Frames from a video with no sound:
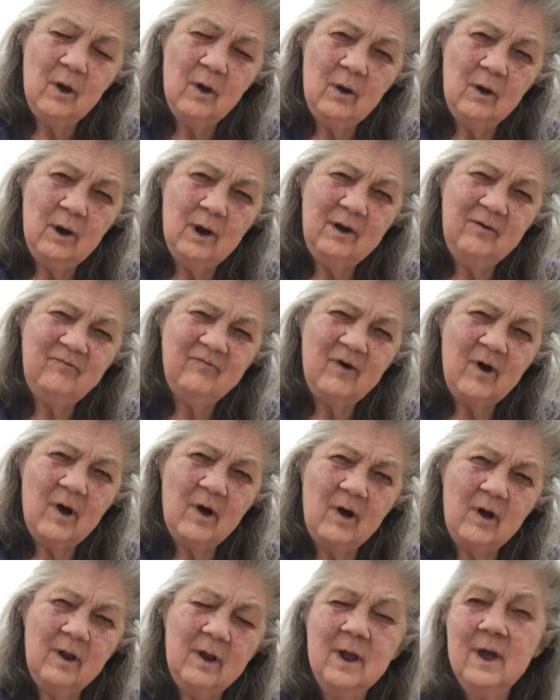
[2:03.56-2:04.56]
early
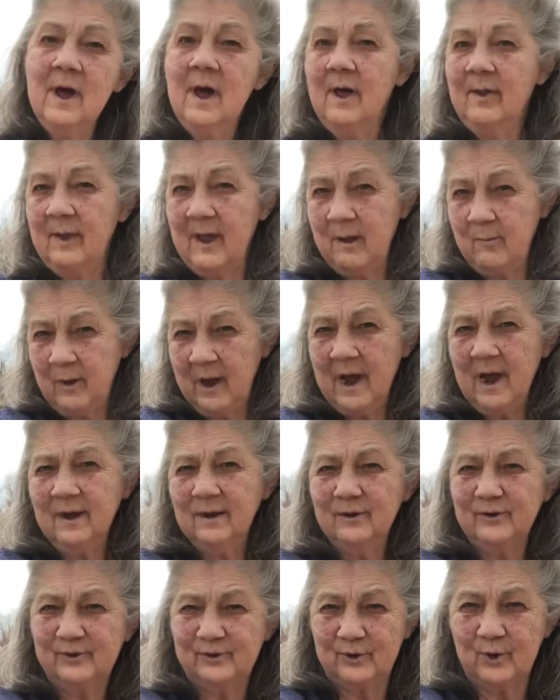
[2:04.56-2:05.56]
fall, they
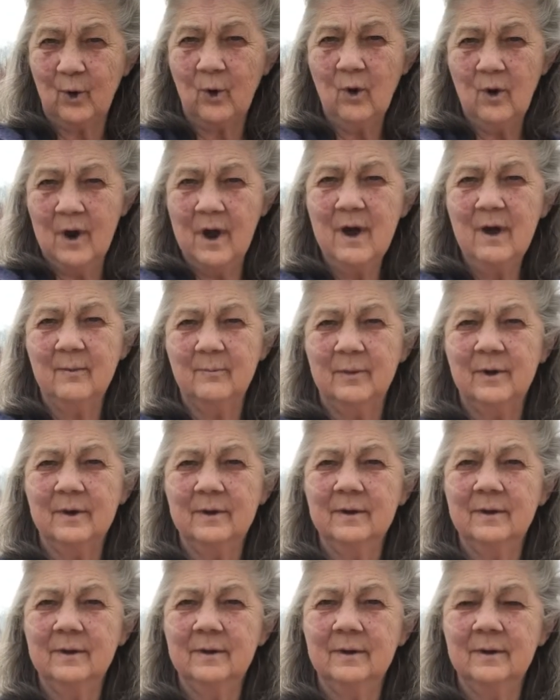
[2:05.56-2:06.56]
begin to store up
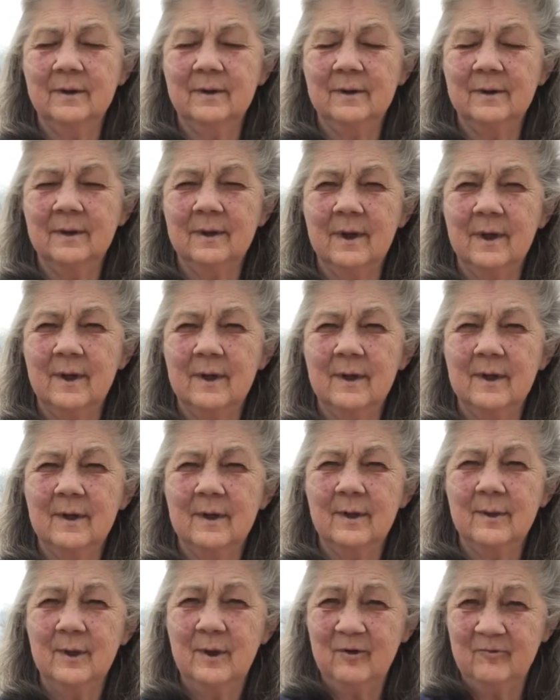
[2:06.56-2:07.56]

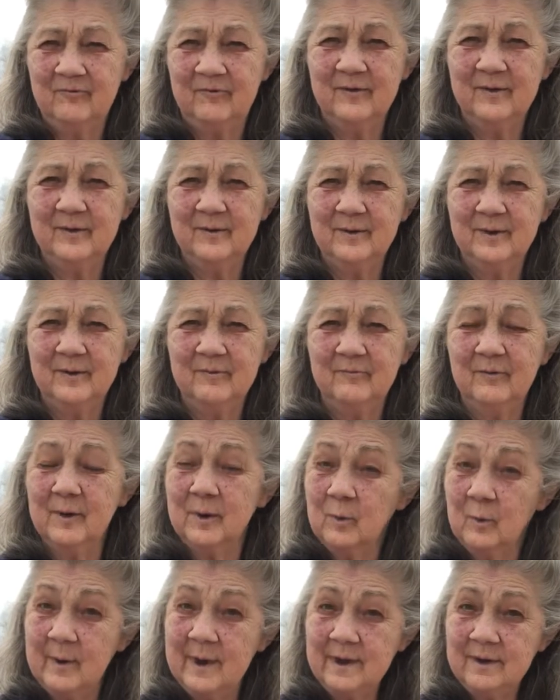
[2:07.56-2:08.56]
their food for
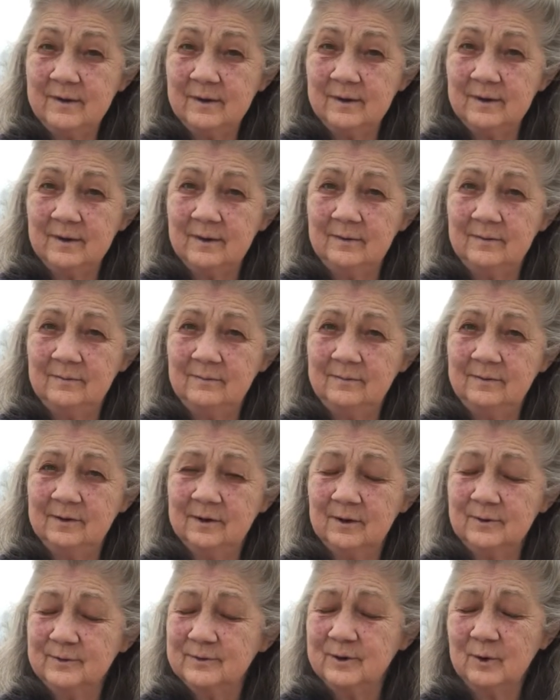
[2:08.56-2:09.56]
the winter,
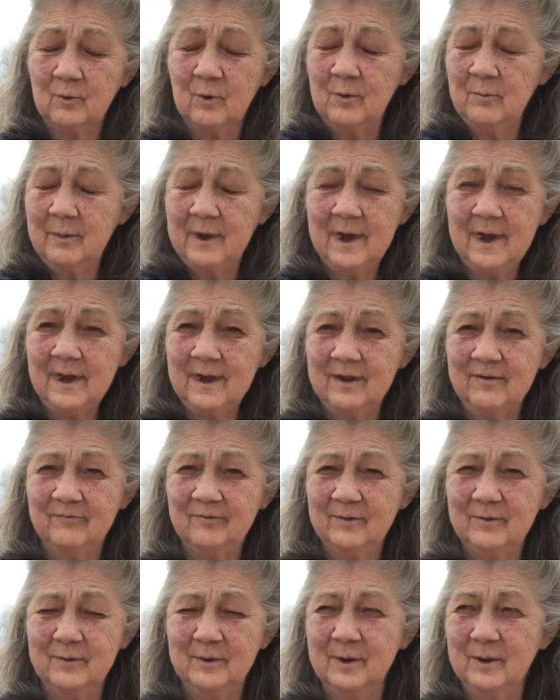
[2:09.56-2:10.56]
because there won't be any
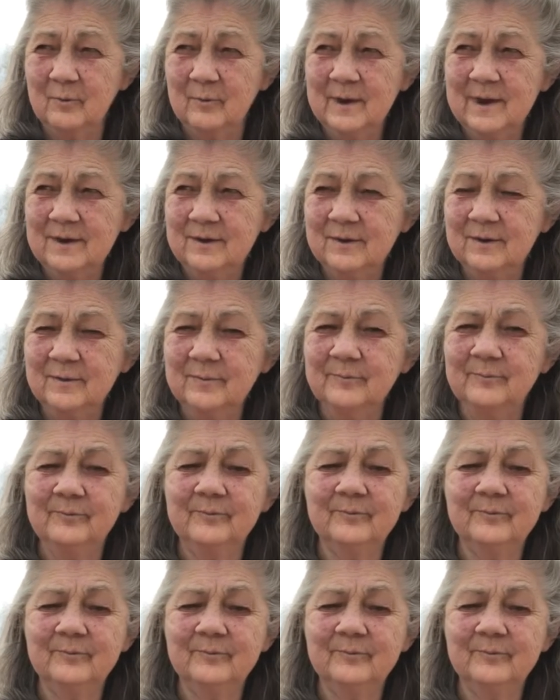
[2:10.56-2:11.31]
food in the winter.